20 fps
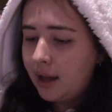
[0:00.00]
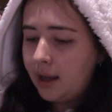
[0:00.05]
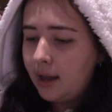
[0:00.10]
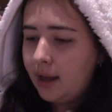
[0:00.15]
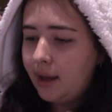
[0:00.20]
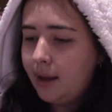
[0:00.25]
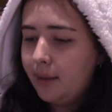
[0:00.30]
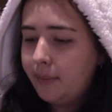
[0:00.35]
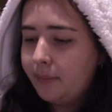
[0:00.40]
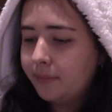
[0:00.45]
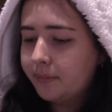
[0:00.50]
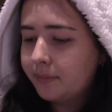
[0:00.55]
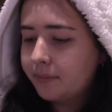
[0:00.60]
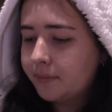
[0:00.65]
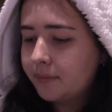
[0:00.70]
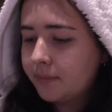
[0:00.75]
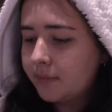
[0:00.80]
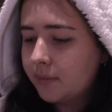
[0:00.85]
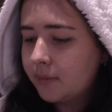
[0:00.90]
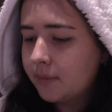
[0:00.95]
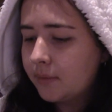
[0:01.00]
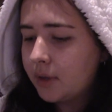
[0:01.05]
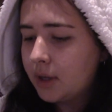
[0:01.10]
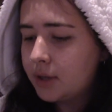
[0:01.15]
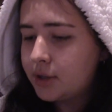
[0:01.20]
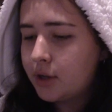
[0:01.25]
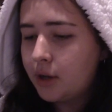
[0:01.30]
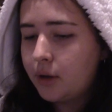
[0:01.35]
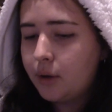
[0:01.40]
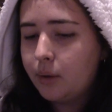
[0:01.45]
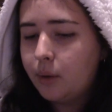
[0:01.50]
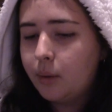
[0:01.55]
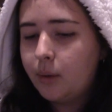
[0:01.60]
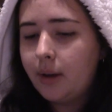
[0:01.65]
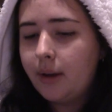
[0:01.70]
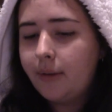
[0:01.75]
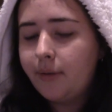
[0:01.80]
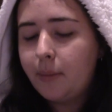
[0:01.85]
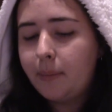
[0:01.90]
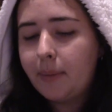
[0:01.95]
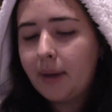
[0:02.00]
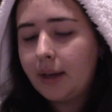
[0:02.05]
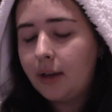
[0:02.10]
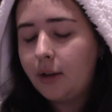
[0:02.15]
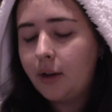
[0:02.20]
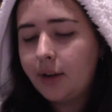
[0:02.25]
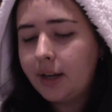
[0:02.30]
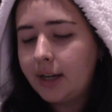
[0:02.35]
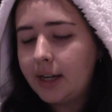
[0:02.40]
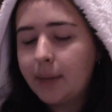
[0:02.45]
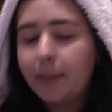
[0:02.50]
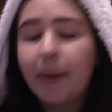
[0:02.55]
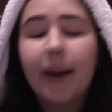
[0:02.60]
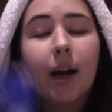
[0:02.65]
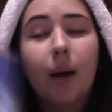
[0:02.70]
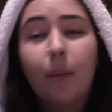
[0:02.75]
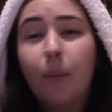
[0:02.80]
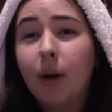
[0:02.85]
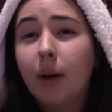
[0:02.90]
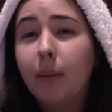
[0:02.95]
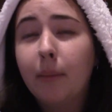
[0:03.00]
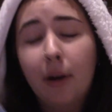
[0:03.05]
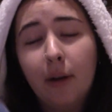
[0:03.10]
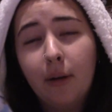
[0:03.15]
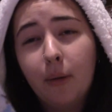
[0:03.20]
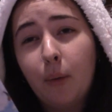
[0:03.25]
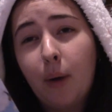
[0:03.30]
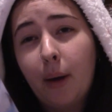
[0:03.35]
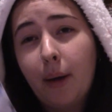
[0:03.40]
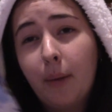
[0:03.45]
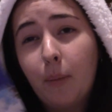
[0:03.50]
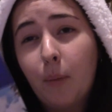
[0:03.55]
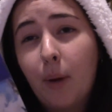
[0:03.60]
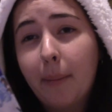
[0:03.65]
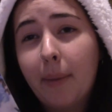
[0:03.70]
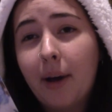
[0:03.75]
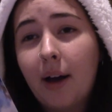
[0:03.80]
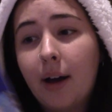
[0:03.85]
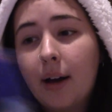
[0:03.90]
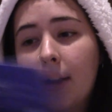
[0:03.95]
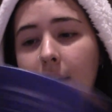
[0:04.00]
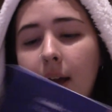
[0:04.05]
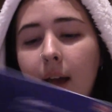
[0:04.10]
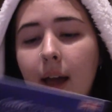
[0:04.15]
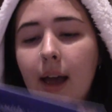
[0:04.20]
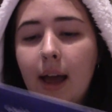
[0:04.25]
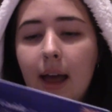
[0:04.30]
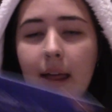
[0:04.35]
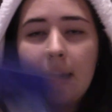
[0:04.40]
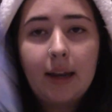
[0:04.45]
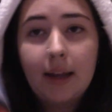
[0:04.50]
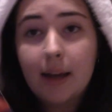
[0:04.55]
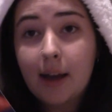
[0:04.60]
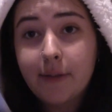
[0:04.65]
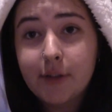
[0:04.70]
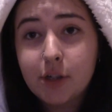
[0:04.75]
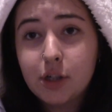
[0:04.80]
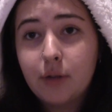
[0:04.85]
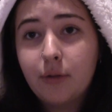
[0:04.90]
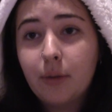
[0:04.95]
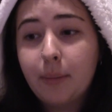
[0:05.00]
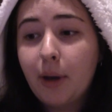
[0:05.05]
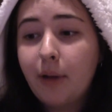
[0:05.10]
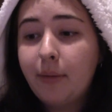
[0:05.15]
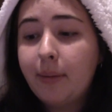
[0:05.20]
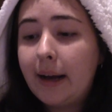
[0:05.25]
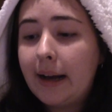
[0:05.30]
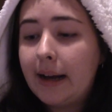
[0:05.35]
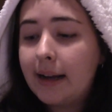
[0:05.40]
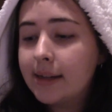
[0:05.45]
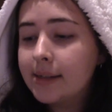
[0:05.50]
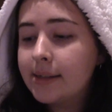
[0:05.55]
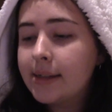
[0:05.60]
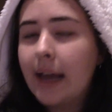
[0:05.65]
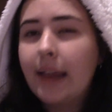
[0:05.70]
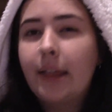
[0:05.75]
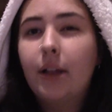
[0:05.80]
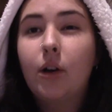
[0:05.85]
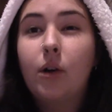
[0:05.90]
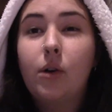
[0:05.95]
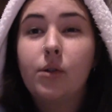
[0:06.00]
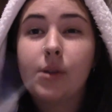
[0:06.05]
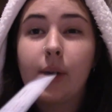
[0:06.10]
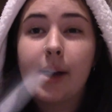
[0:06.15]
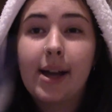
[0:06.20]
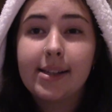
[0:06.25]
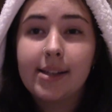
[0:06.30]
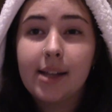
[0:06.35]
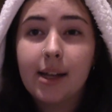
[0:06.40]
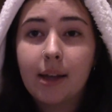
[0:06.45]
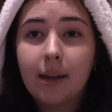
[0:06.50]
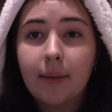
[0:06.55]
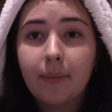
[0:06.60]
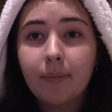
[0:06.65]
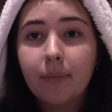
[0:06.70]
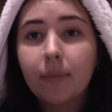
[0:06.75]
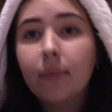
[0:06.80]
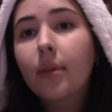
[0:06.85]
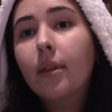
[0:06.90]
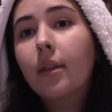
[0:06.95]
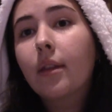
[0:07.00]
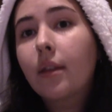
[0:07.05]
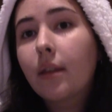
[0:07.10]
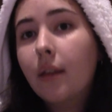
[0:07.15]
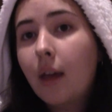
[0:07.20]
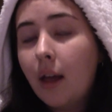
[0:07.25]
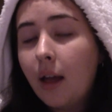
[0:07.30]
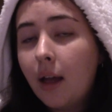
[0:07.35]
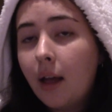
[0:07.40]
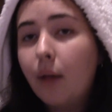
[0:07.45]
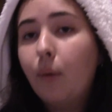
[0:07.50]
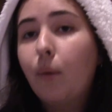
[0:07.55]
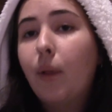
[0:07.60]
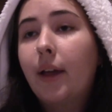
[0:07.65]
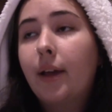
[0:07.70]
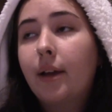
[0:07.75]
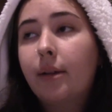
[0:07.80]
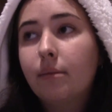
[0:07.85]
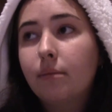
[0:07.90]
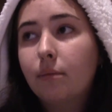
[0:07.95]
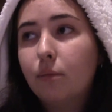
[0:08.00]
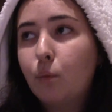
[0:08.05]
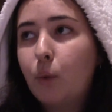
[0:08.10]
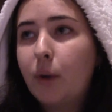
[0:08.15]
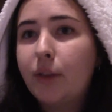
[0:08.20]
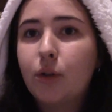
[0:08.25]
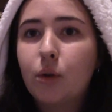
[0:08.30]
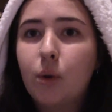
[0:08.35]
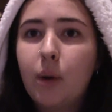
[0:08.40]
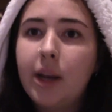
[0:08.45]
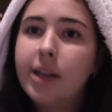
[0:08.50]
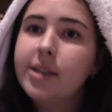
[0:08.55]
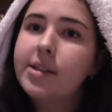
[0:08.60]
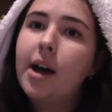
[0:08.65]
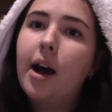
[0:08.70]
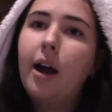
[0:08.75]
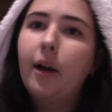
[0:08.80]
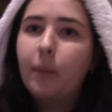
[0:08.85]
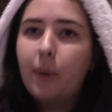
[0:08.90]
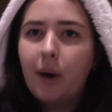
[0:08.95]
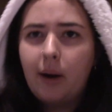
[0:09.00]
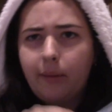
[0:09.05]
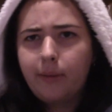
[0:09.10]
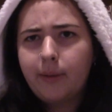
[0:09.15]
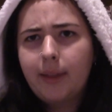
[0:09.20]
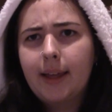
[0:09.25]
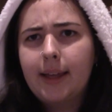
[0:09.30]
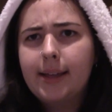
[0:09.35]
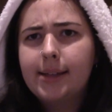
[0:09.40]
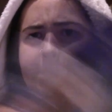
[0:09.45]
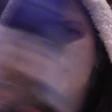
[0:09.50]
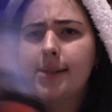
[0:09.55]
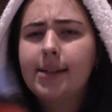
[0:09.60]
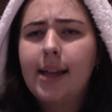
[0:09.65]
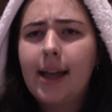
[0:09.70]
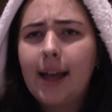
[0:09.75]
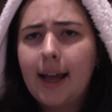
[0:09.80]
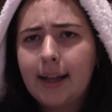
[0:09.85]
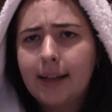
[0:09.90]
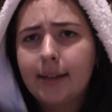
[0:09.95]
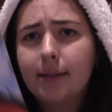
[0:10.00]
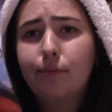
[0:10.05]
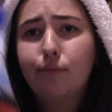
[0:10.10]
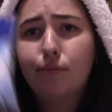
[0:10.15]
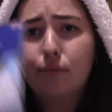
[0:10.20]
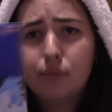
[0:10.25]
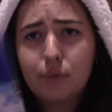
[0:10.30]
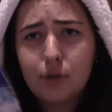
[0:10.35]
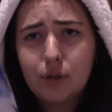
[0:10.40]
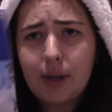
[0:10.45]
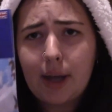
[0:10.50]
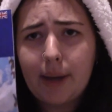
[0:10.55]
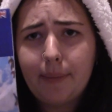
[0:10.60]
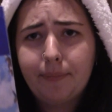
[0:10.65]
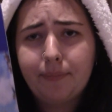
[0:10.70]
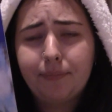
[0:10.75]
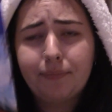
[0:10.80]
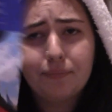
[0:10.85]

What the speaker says: So if you only need to pick up one in one park, and it covers you for both parks, and it also has like where the toilets are and where everything is, and so yeah,